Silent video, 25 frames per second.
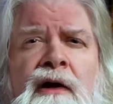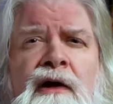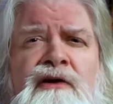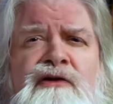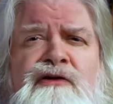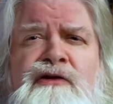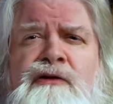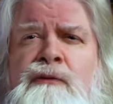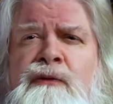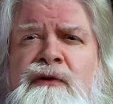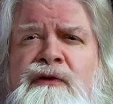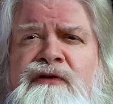
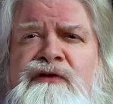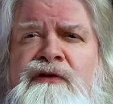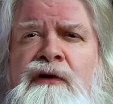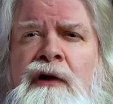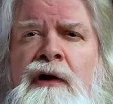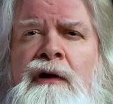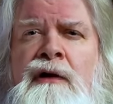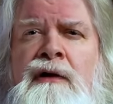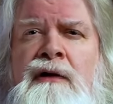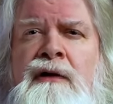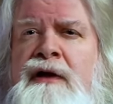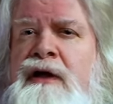She was
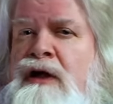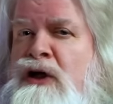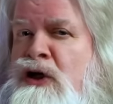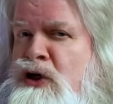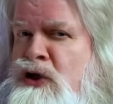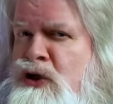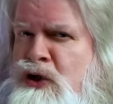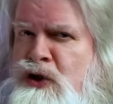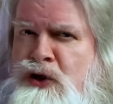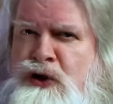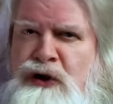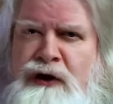suddenly
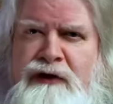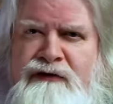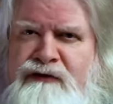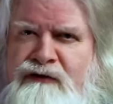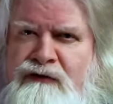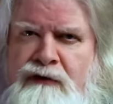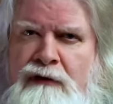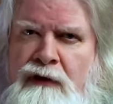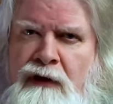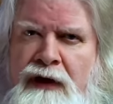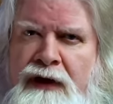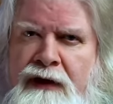just
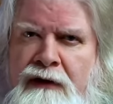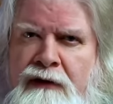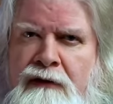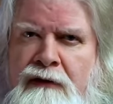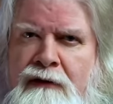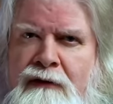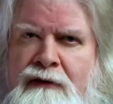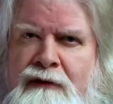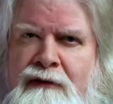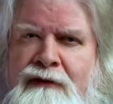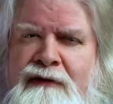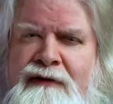there,
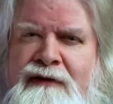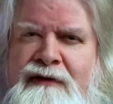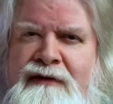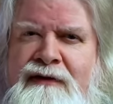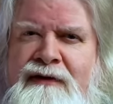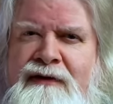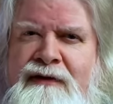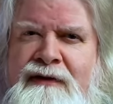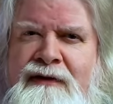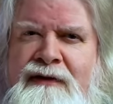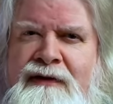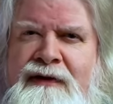
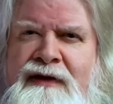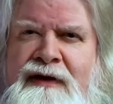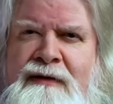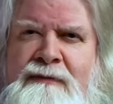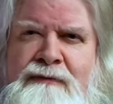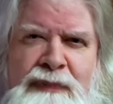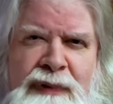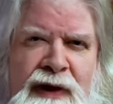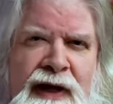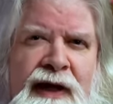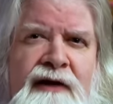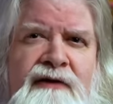
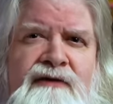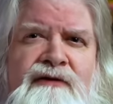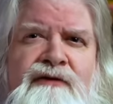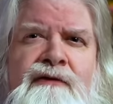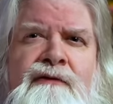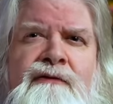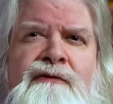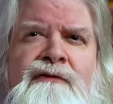impassive